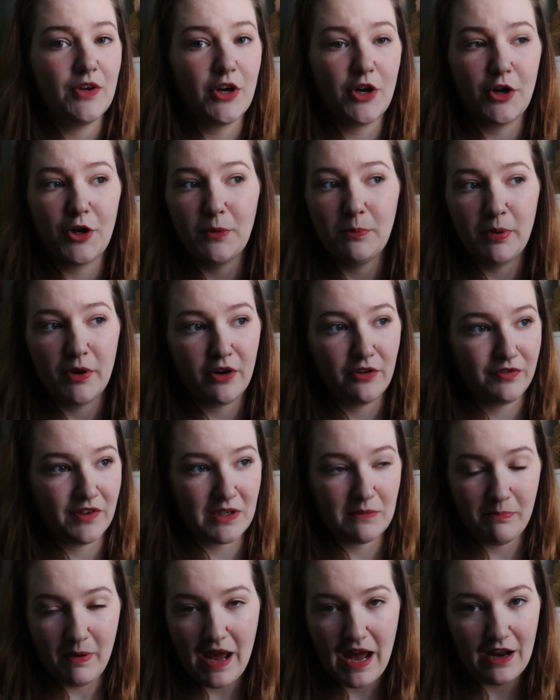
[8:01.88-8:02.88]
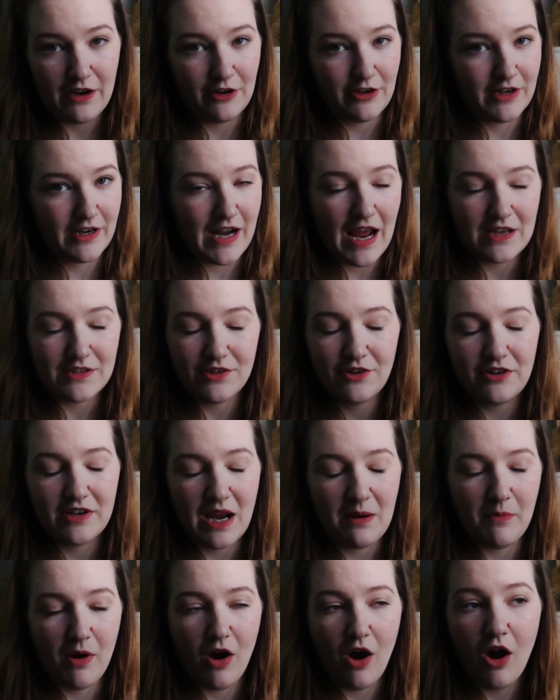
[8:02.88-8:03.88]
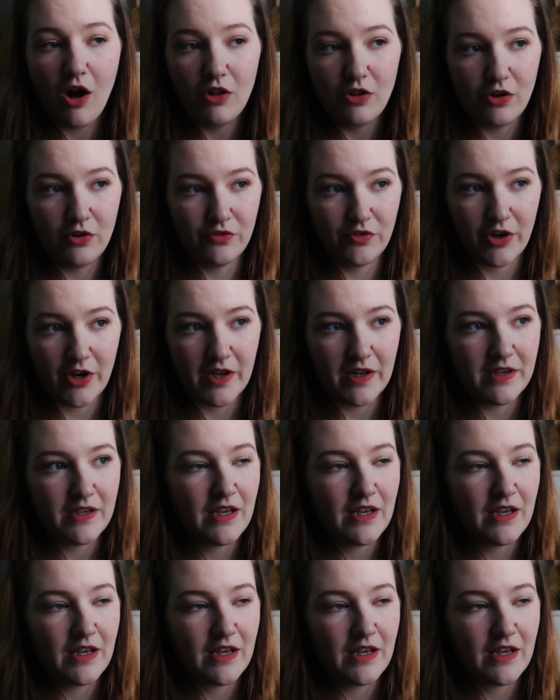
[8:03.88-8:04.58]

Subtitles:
perfect pattern. It has her name all over it,